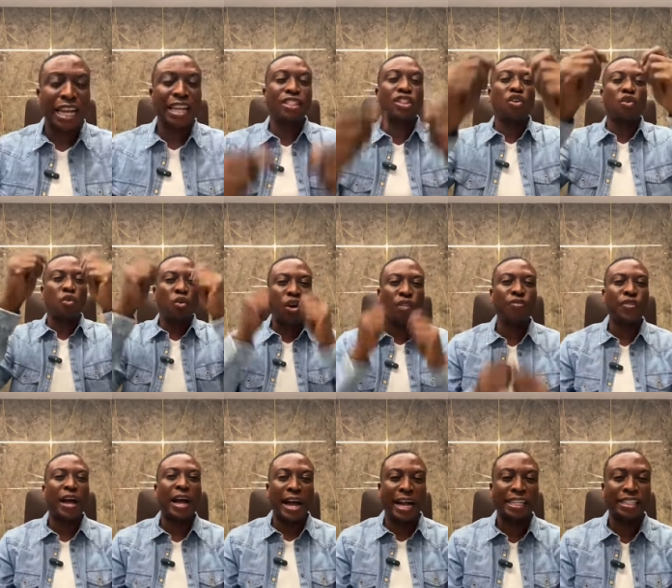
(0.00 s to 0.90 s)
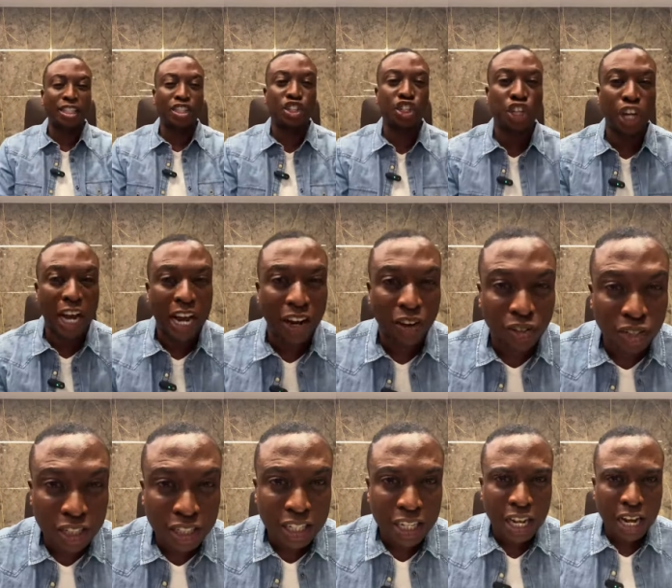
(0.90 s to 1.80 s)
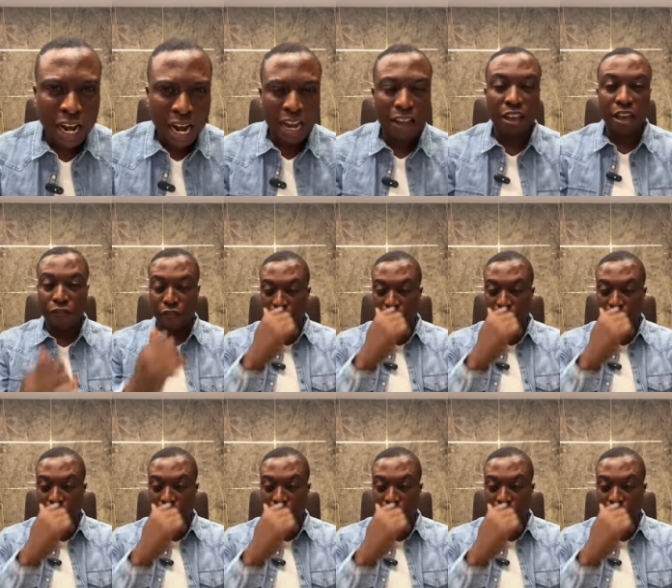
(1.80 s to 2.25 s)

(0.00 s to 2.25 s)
than the one that has a child. Uh,